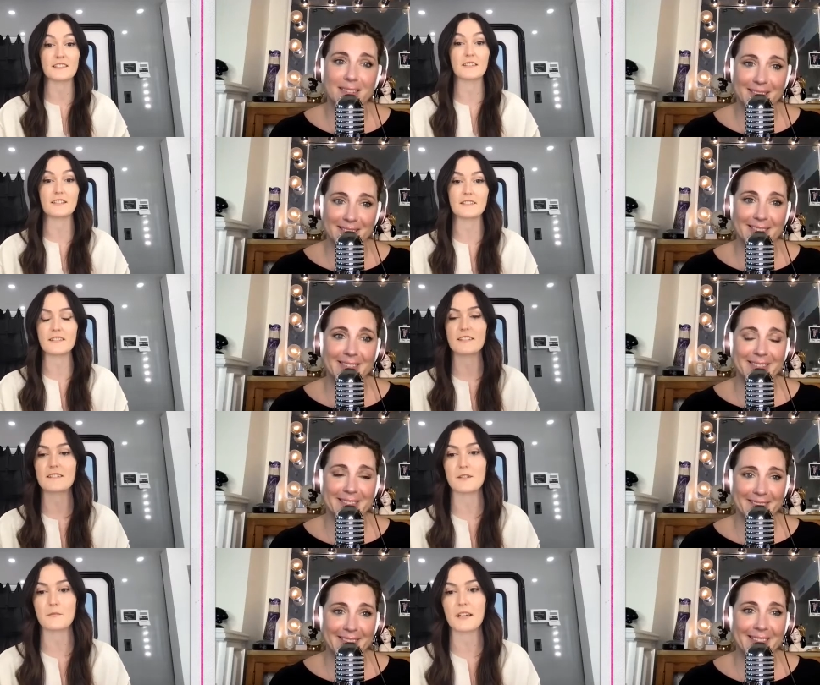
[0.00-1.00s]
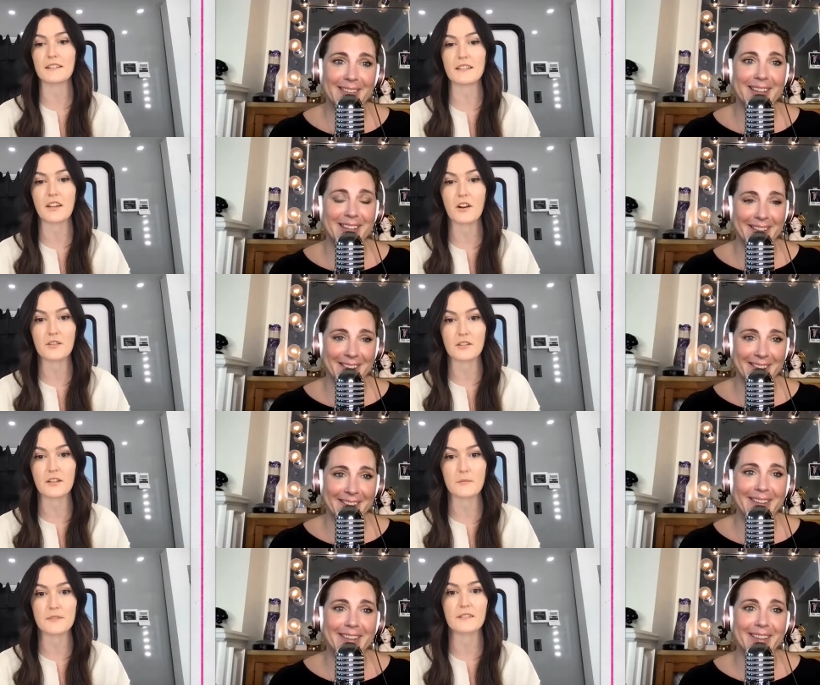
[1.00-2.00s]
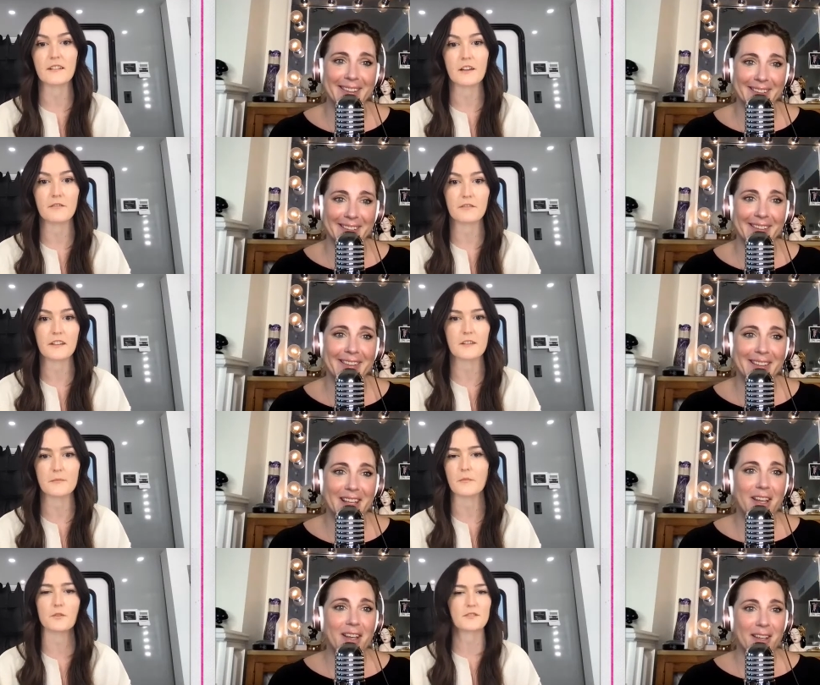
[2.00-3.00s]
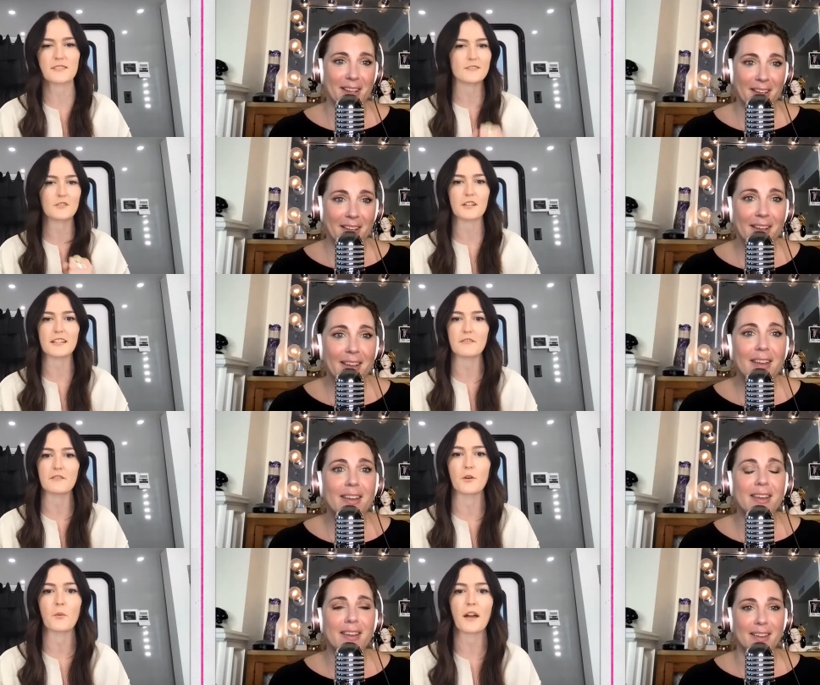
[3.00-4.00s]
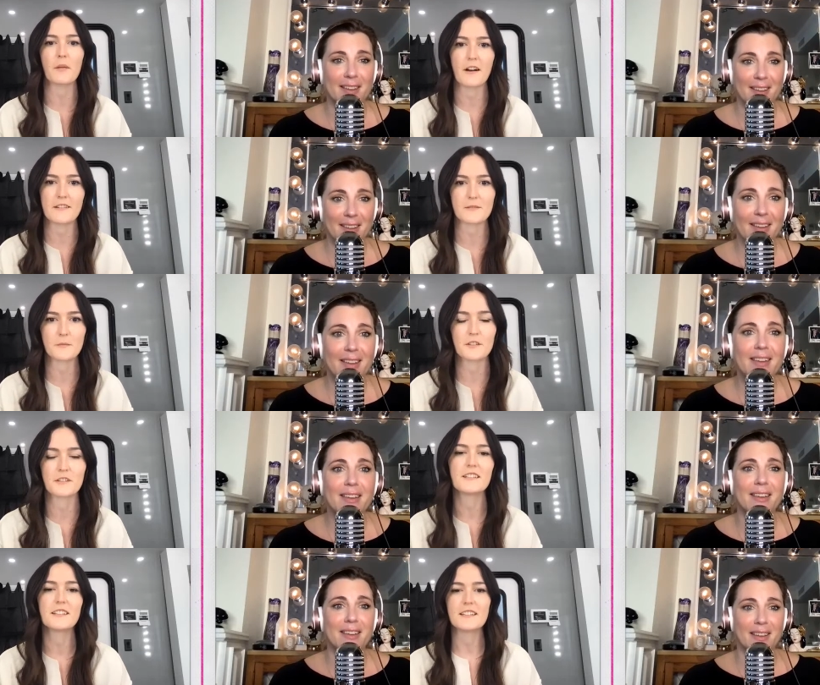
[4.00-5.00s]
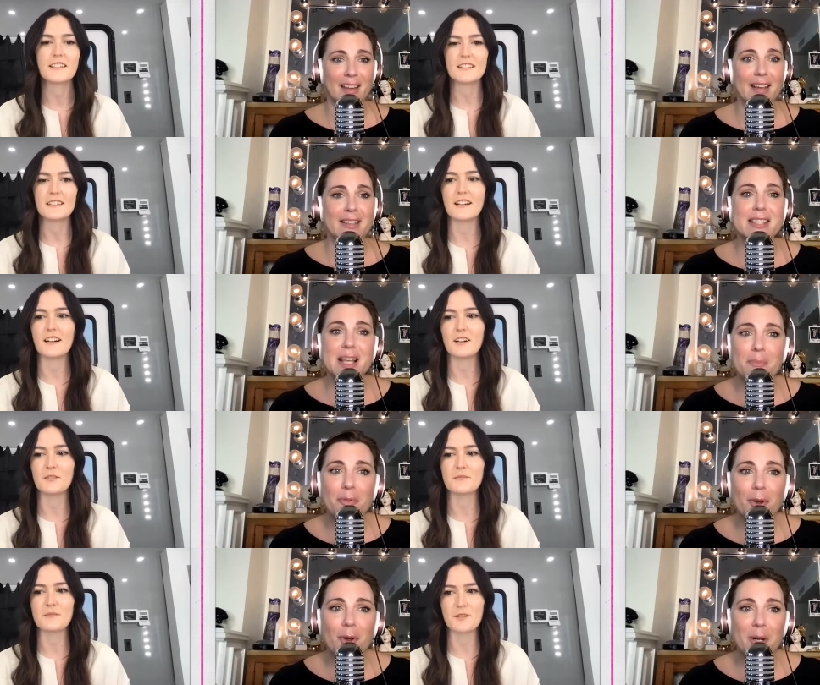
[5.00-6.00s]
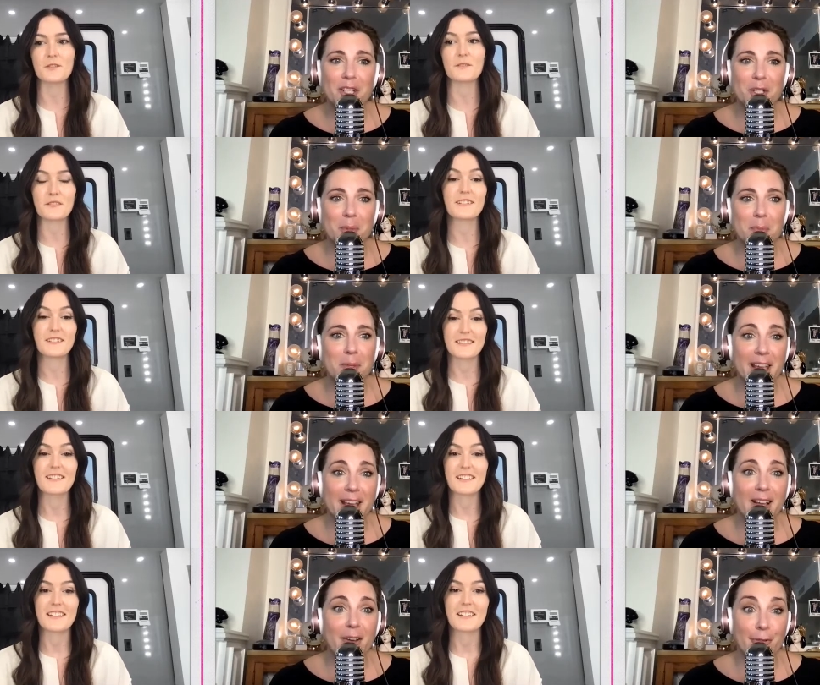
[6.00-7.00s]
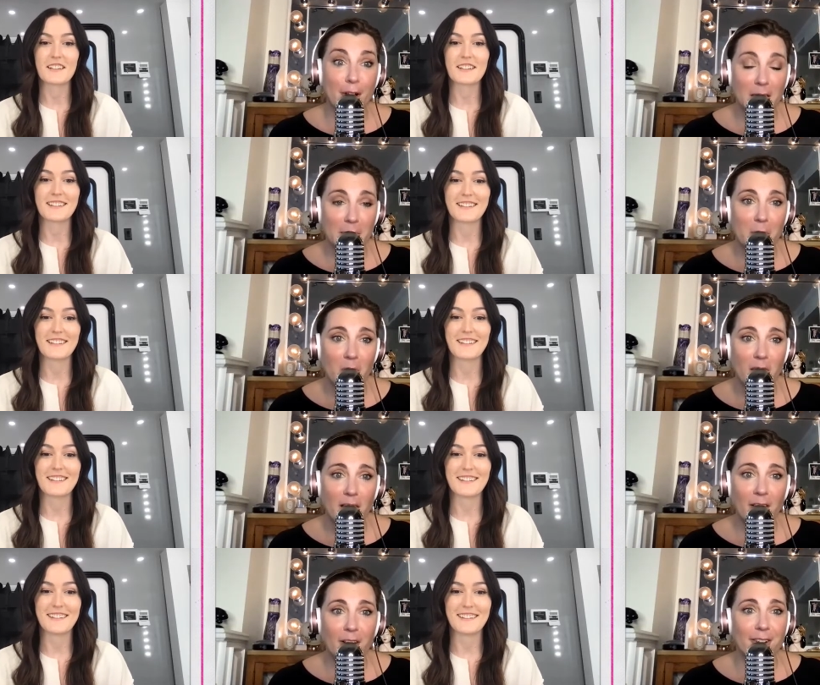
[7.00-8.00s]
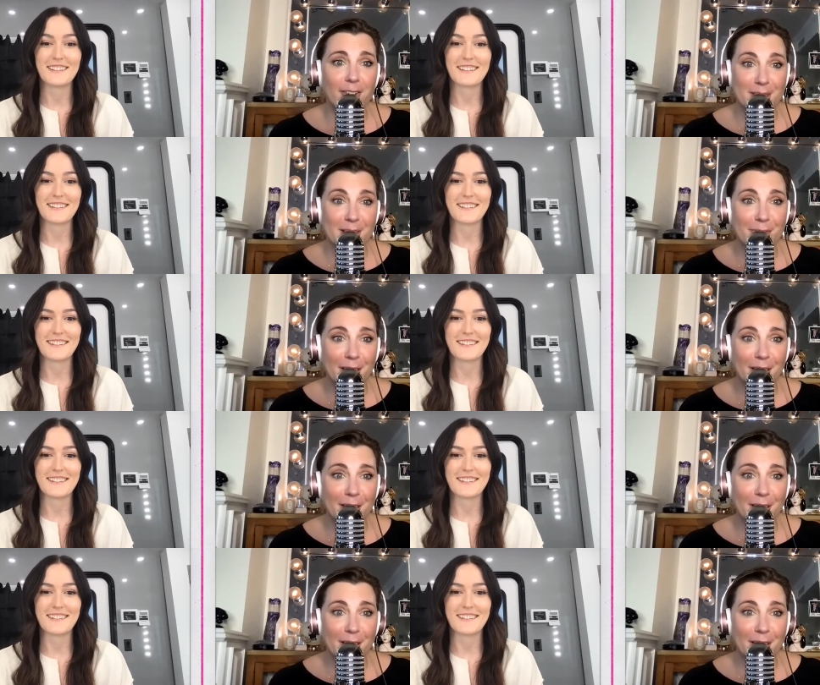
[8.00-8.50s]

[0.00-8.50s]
Speaker 1: to to make the character come to life in the most gritty and real way possible. Except um, for
Speaker 2: when she was playing volleyball, or was it